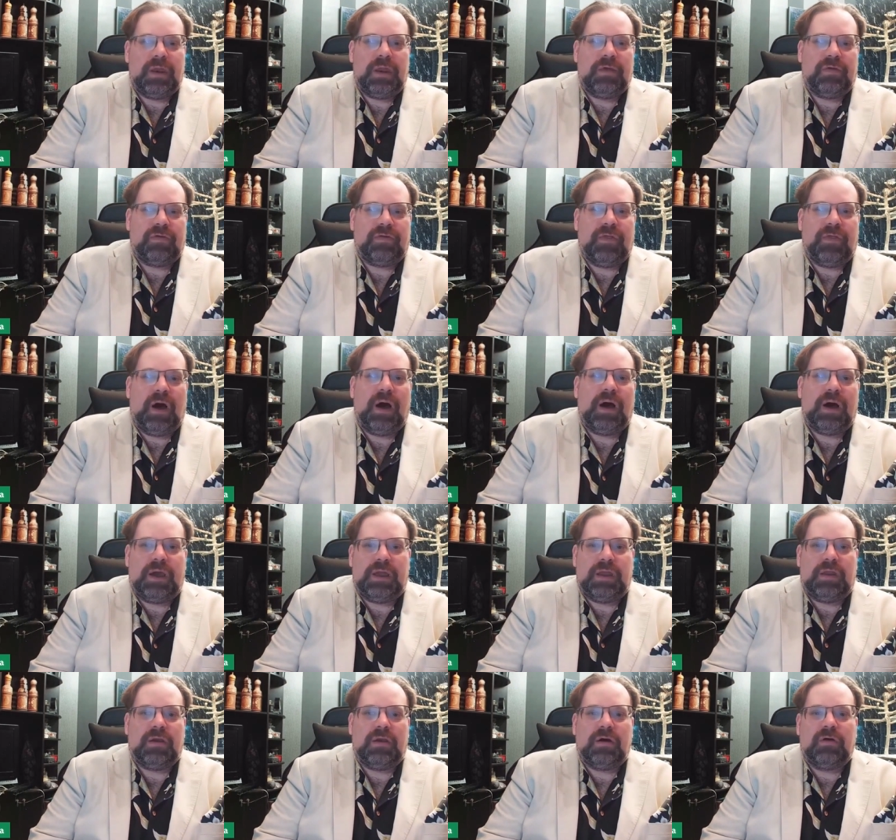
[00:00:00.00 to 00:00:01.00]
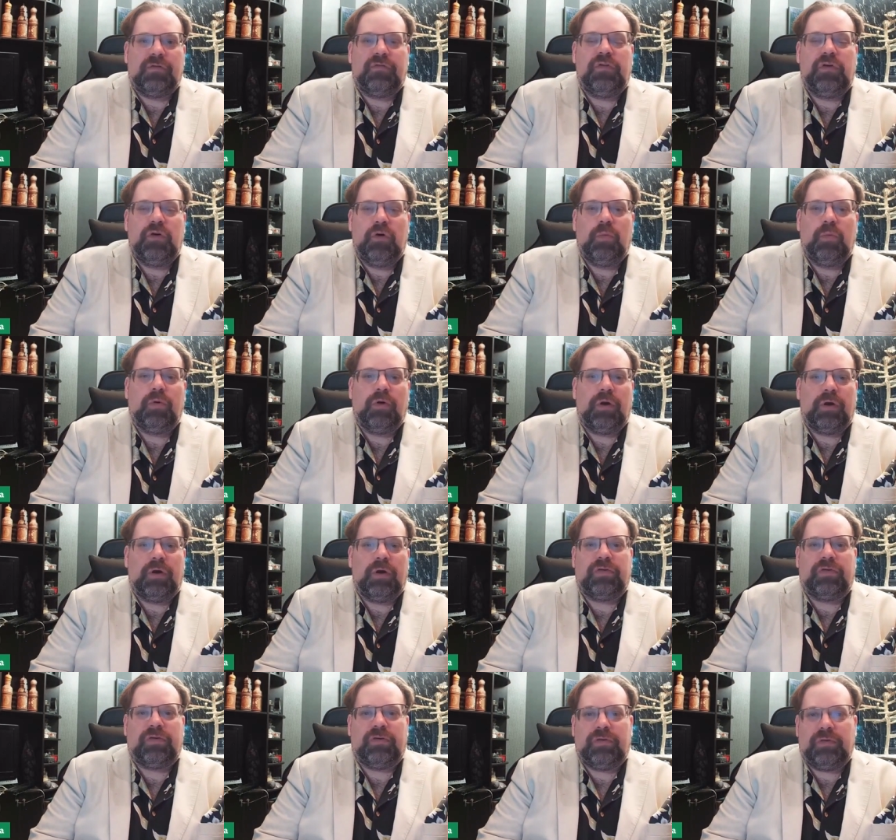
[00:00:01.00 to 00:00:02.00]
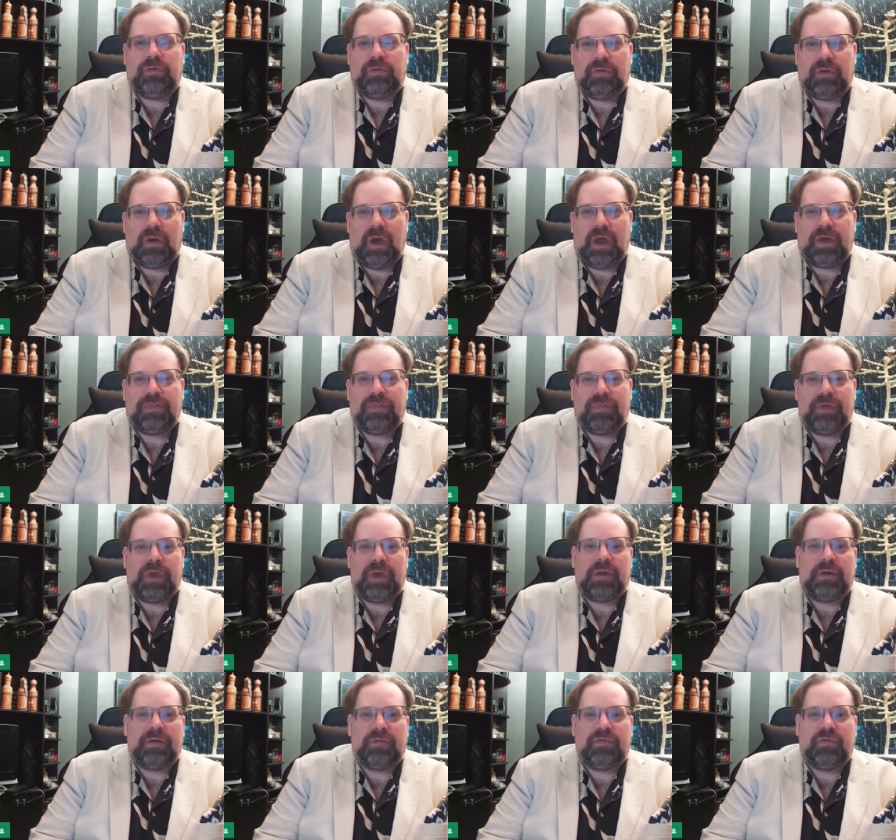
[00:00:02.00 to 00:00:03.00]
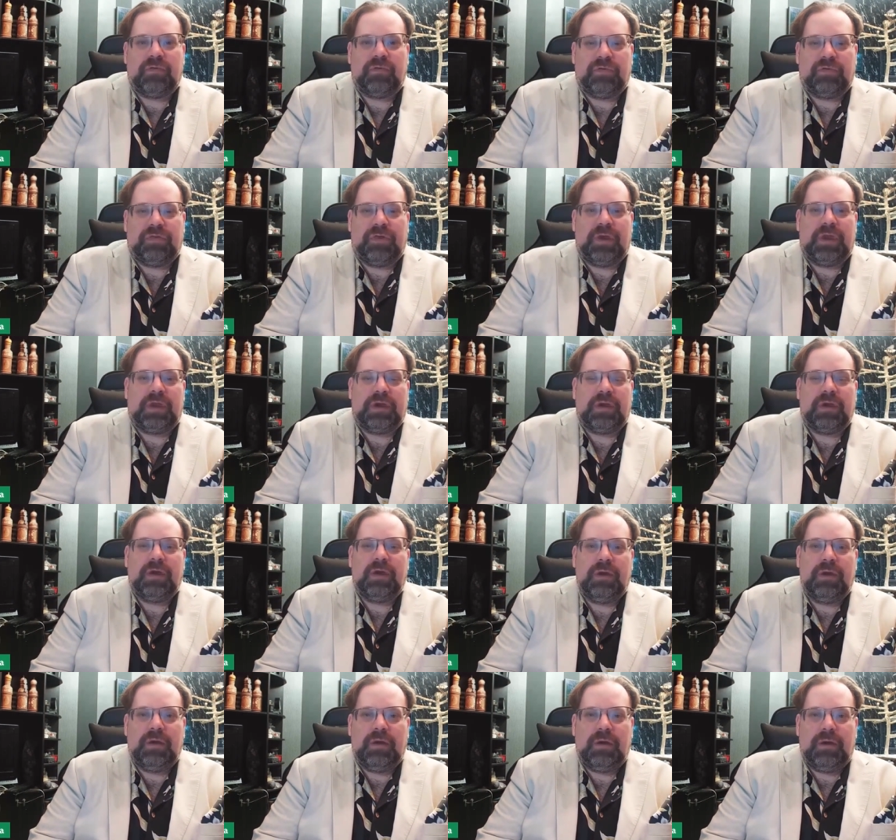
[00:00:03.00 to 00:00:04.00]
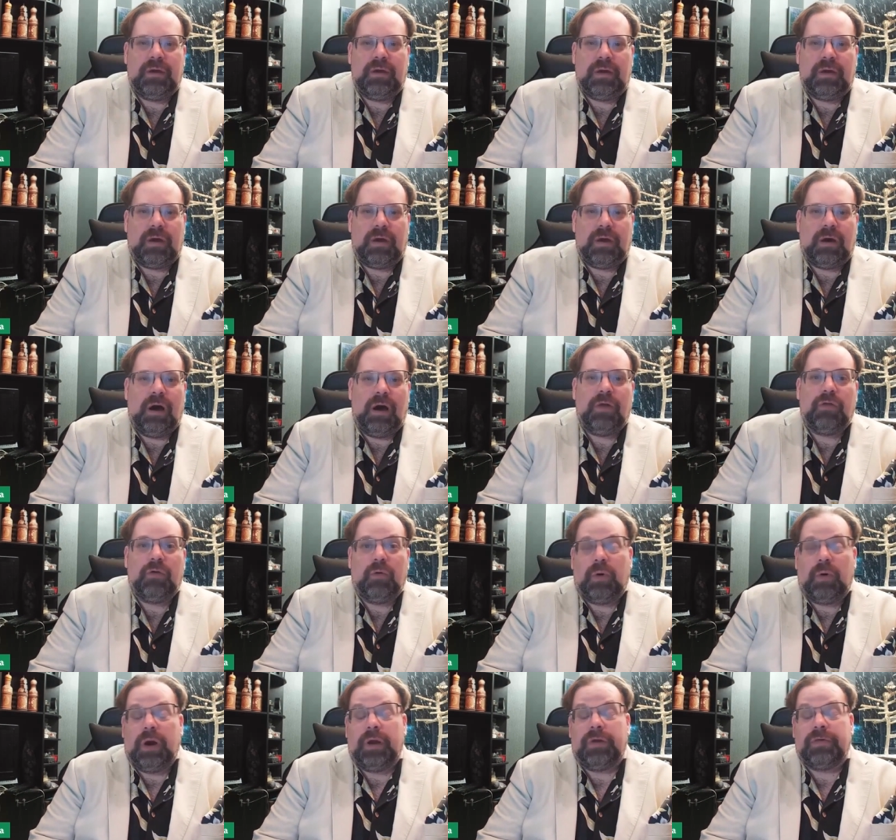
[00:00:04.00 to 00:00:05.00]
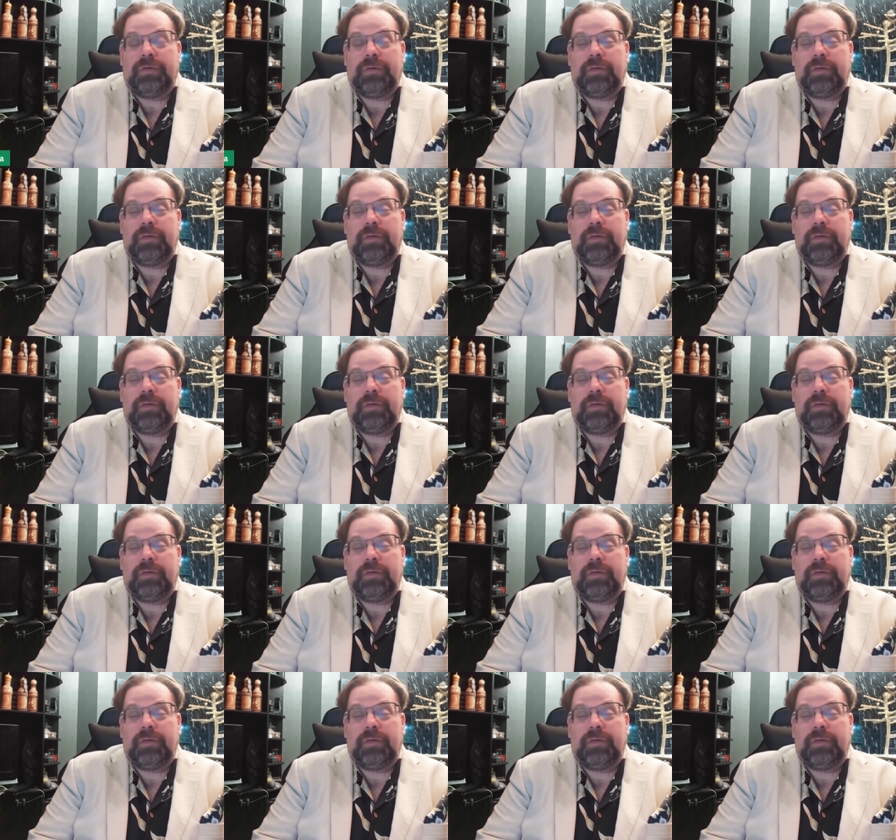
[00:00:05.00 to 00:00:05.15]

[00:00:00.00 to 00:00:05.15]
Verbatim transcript: is the height of hubris, I think, to think uh, otherwise.